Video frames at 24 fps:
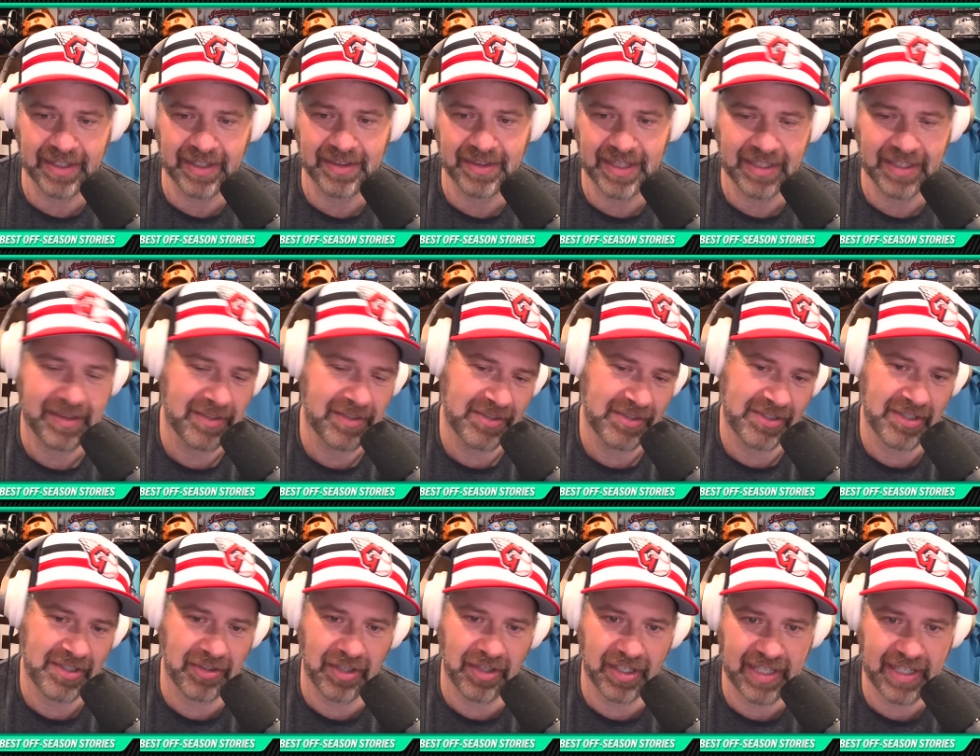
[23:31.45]
I think there's
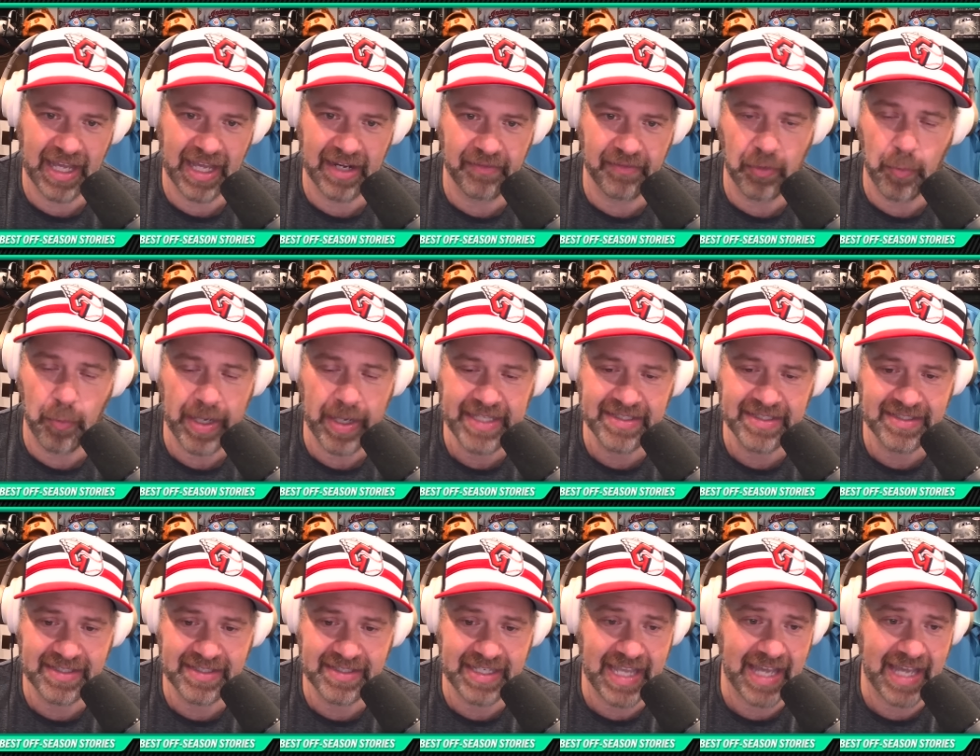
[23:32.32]
still a kind of a wait and
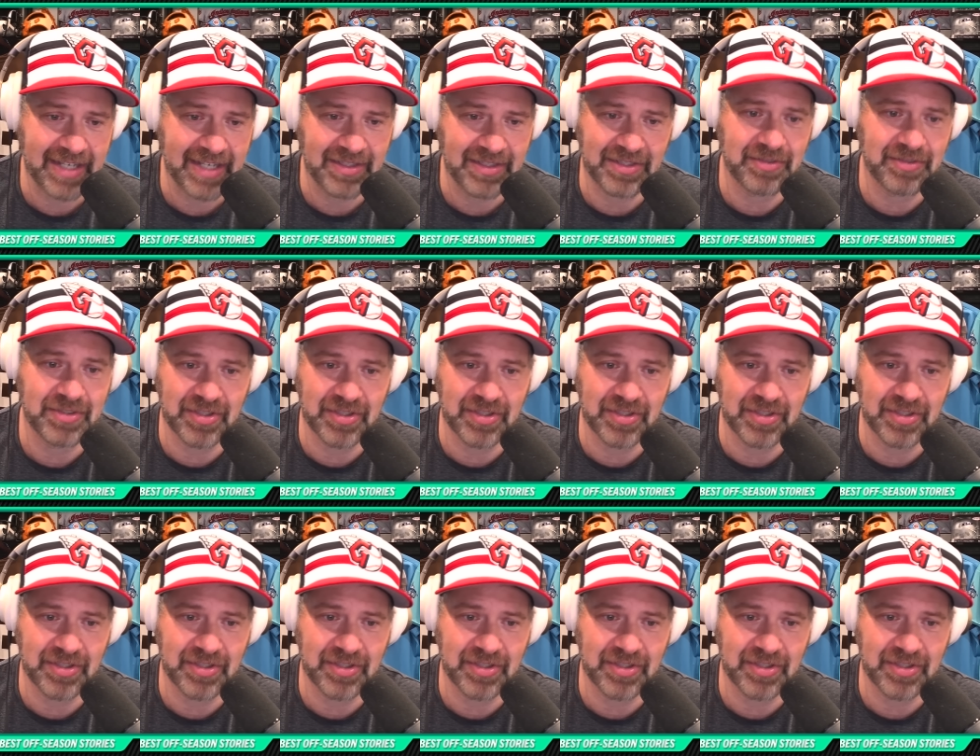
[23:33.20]
see attitude.